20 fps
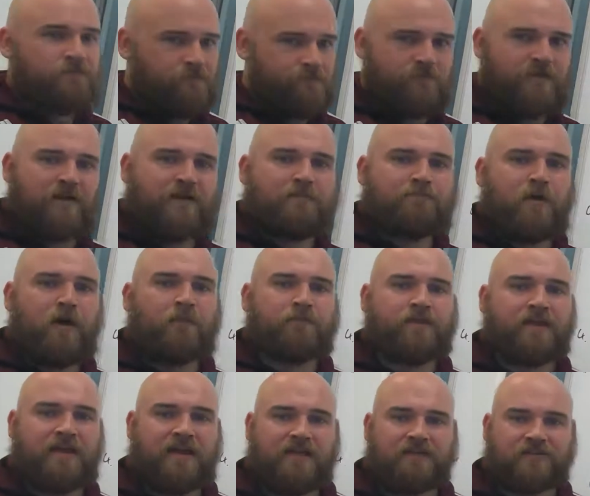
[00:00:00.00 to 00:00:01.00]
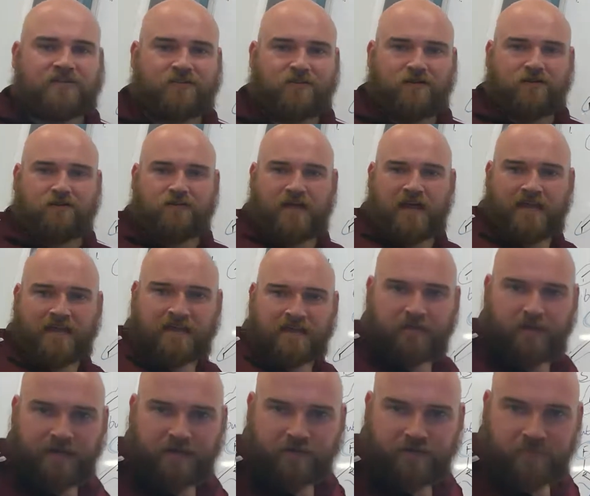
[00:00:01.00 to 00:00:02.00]
Very popular sort of
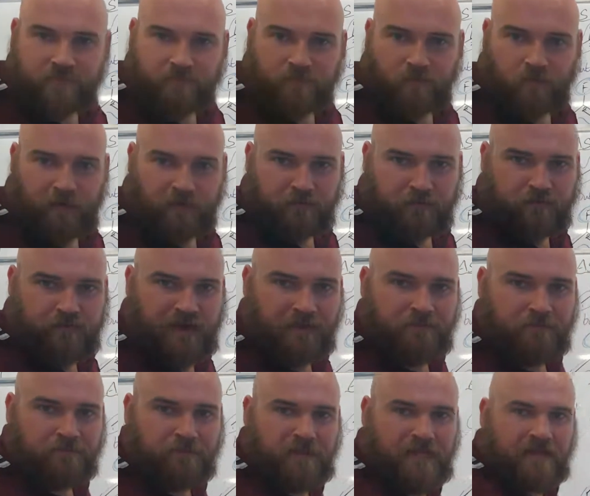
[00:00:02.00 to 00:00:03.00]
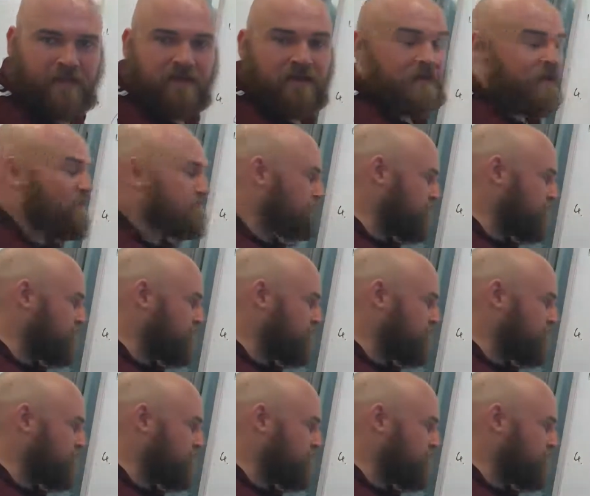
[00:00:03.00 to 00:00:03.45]
AQA trick. Well done, Fab, yeah.